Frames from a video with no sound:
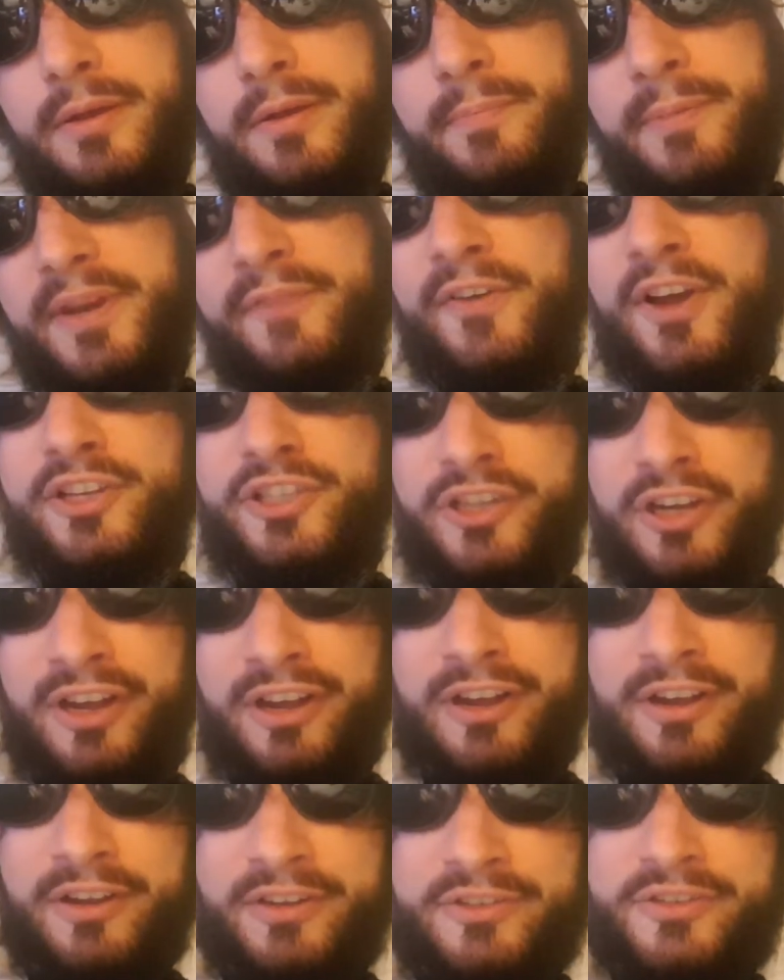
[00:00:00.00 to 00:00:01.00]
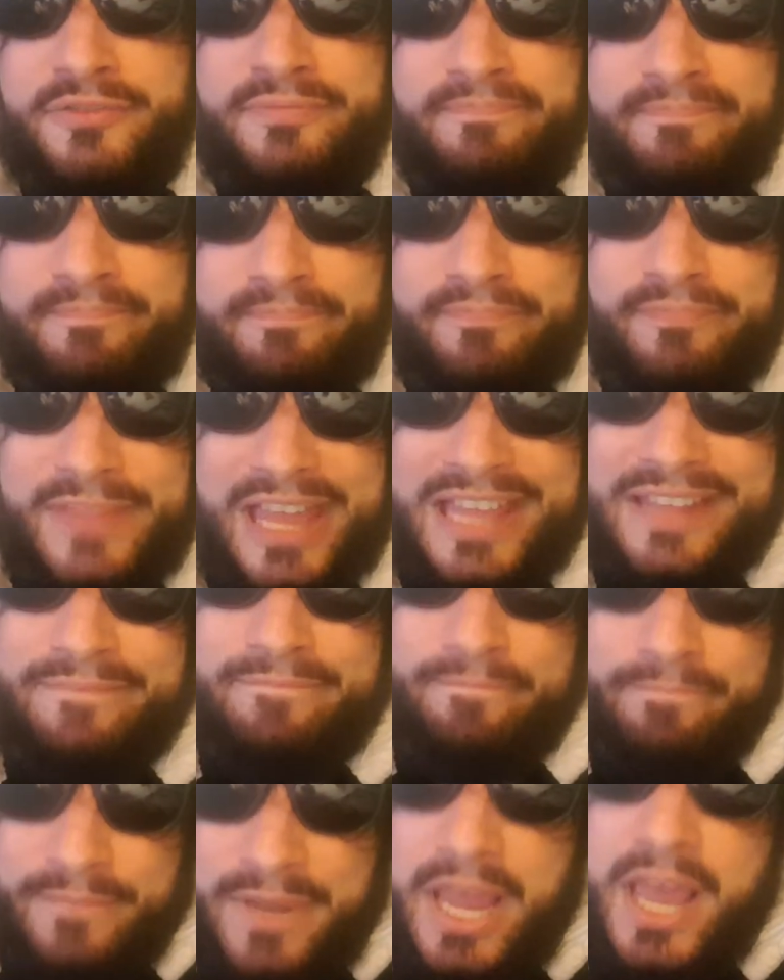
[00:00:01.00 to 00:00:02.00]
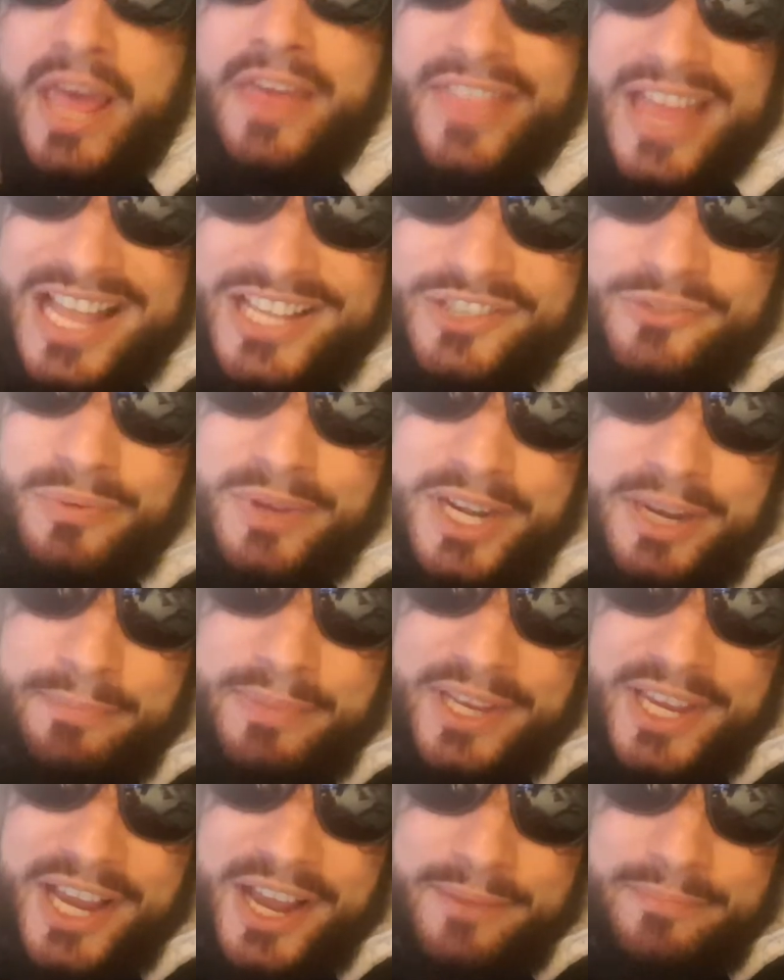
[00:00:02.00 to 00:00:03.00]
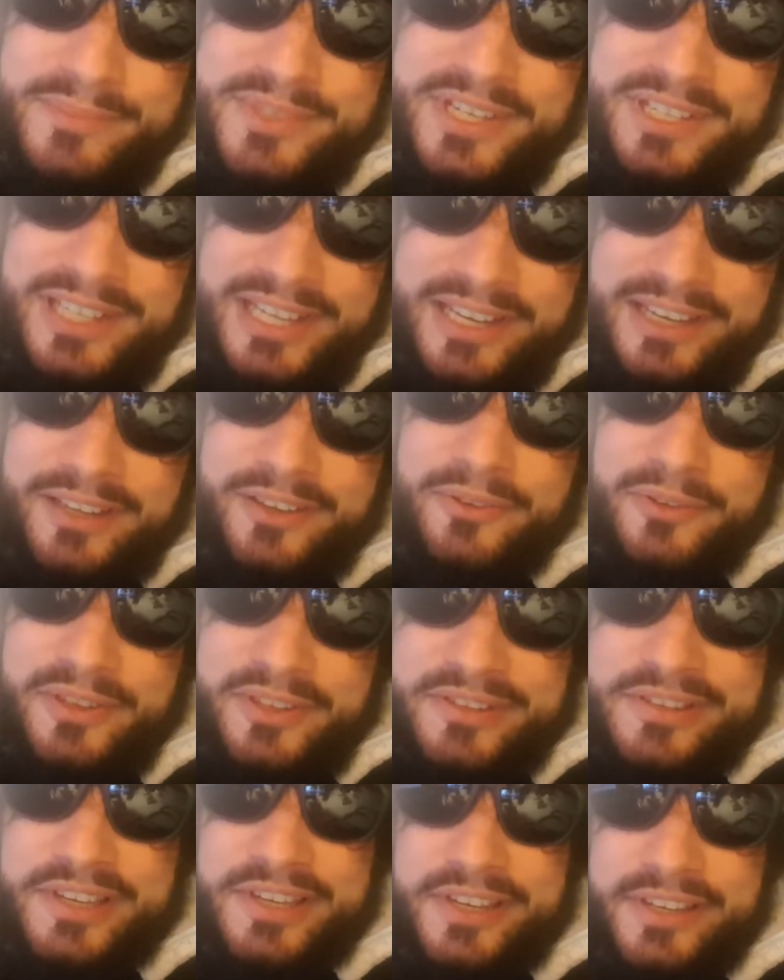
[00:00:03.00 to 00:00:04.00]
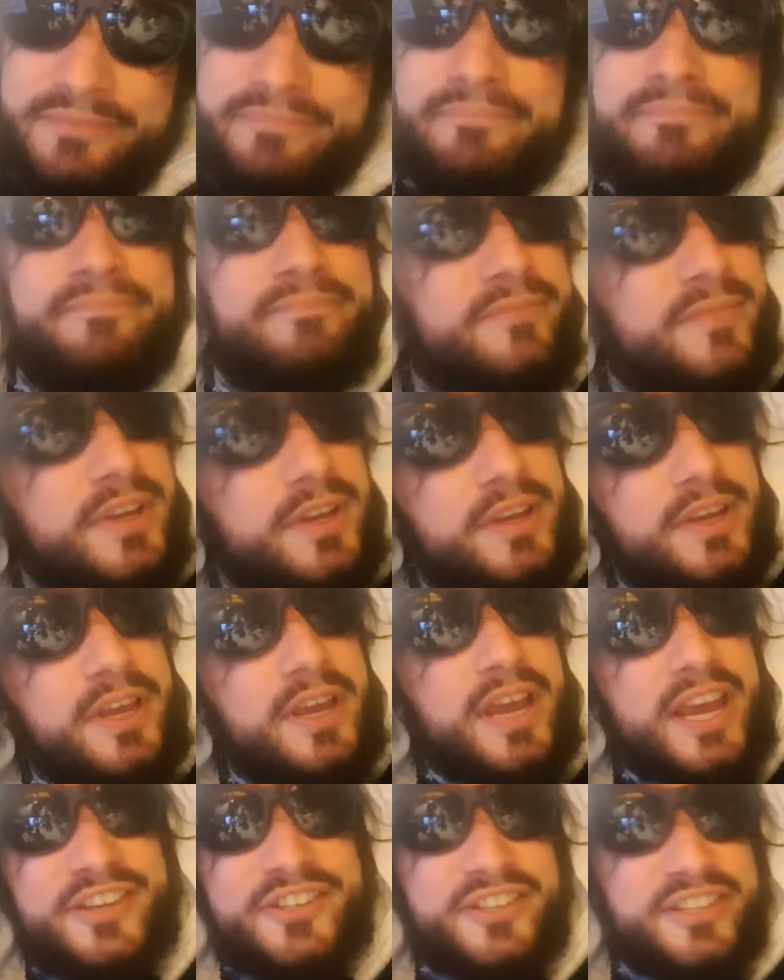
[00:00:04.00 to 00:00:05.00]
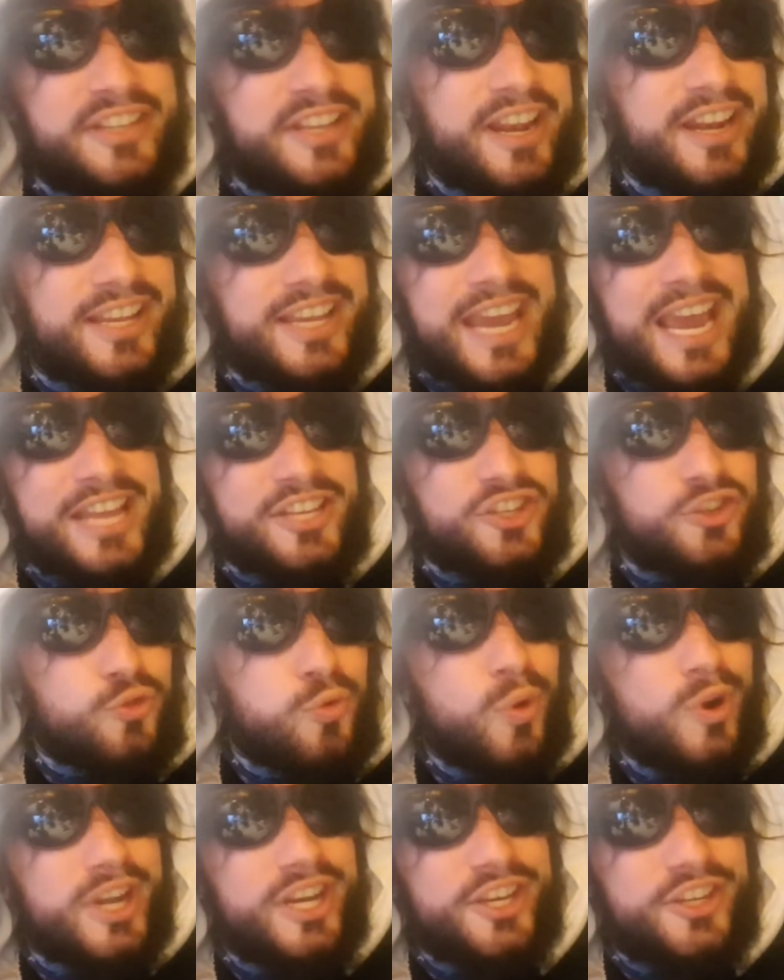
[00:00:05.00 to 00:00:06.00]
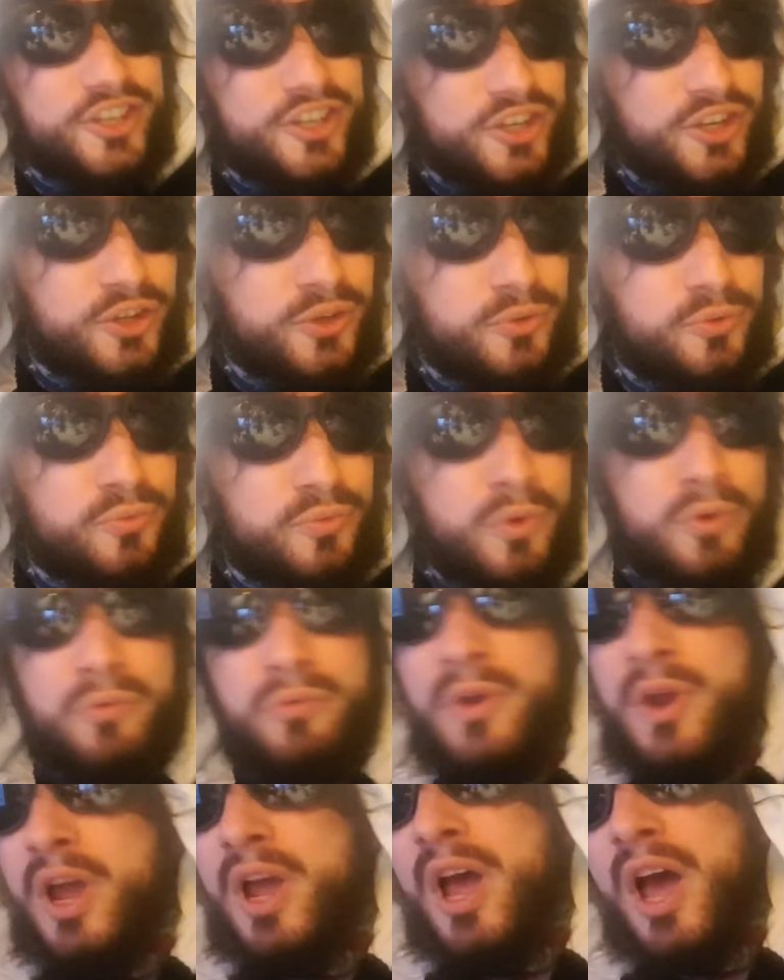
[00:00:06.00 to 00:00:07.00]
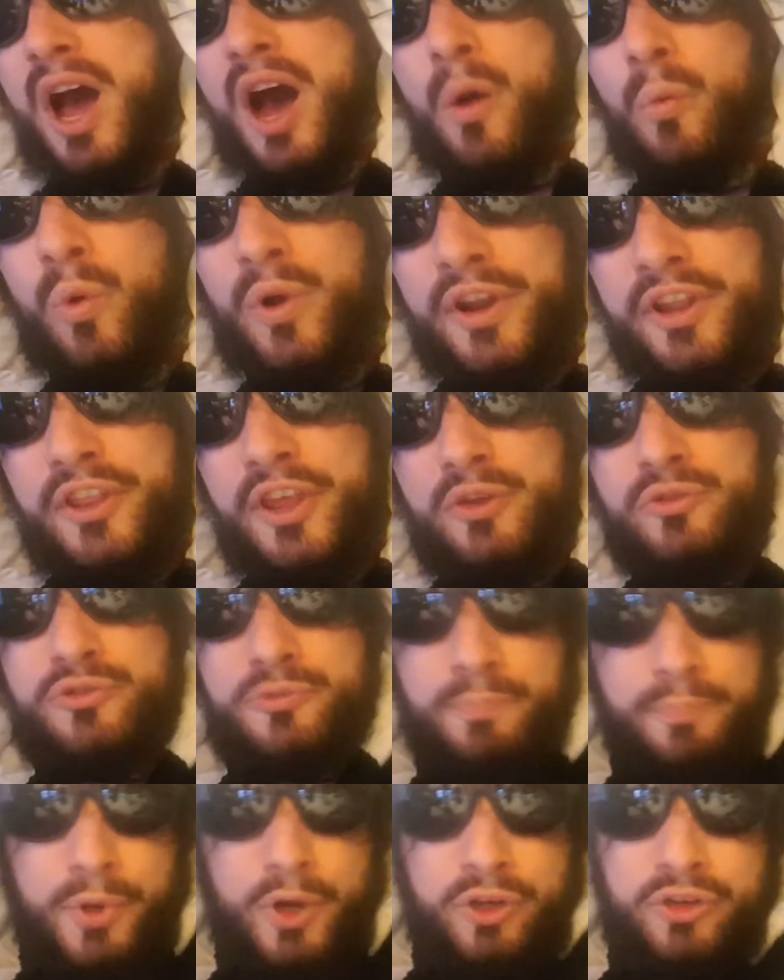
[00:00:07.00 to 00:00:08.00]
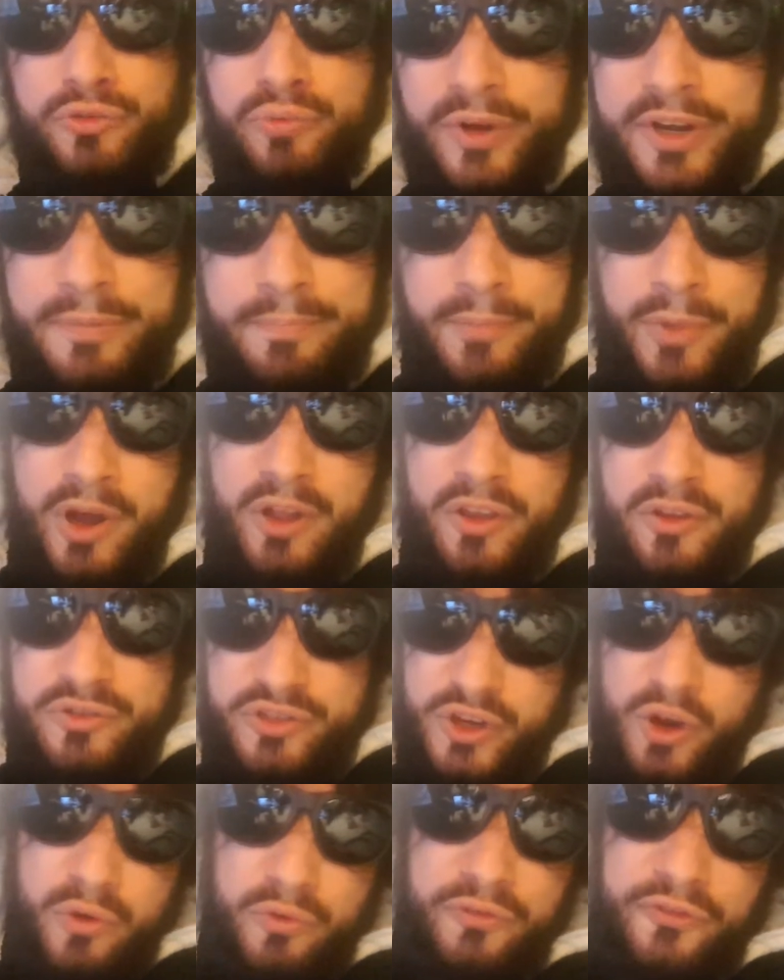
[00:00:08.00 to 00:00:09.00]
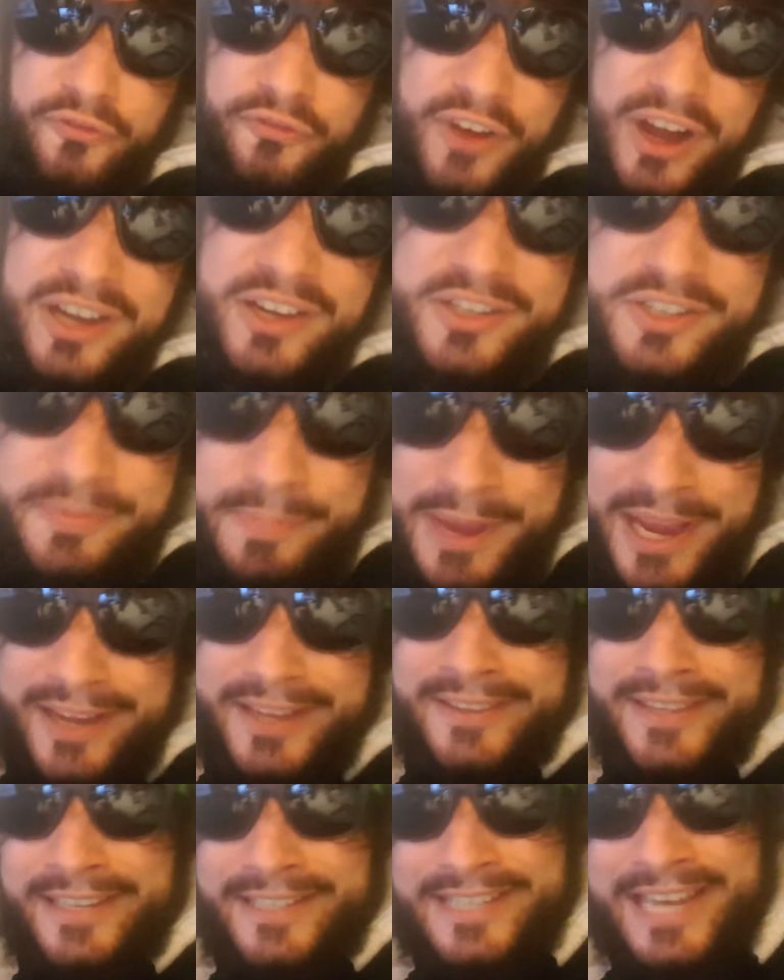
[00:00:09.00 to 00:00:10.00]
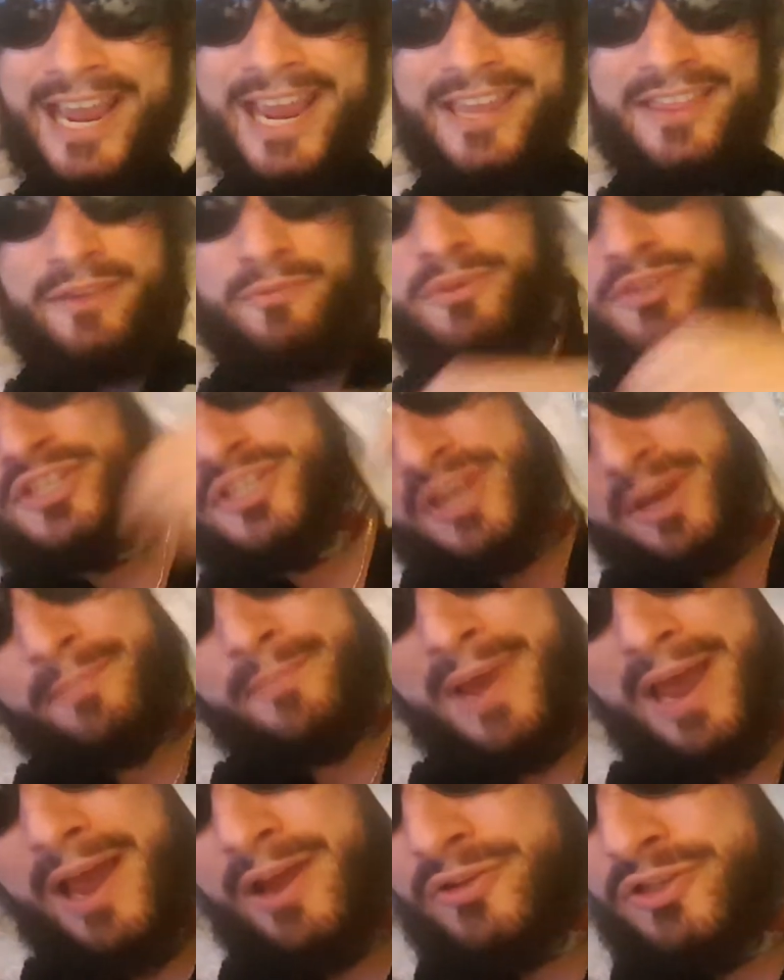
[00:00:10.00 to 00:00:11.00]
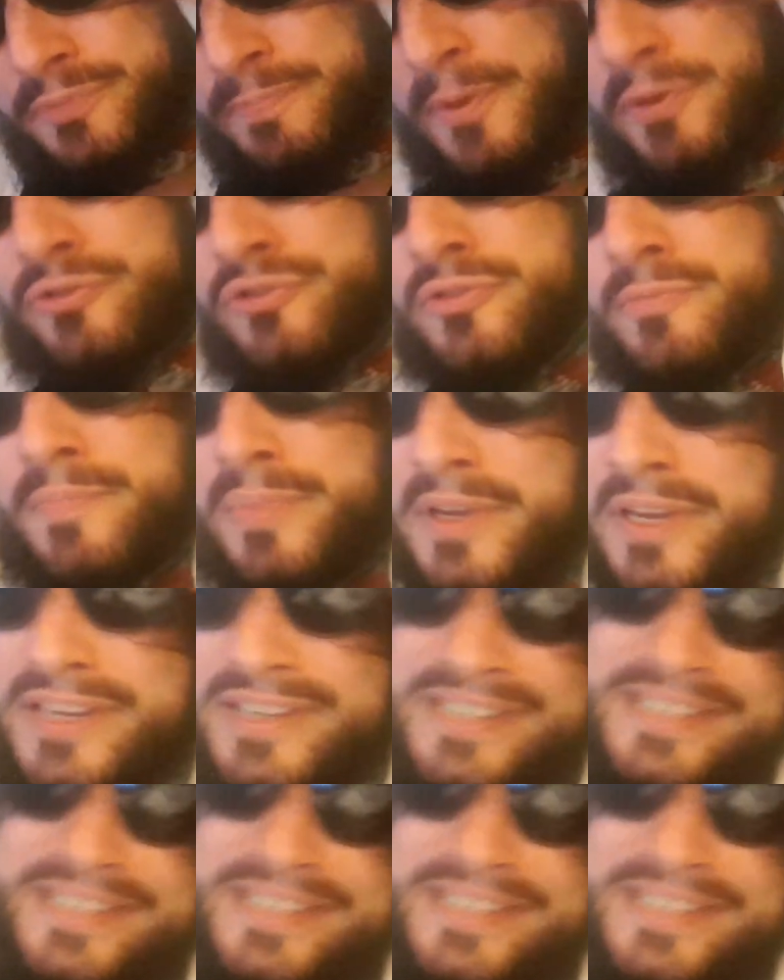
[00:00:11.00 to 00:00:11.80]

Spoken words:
But if I charge, then that's when it becomes illegal, you see. Isn't that a Catch-22 or one of those books written by those old fuckers back in the day that was somehow supposed to be a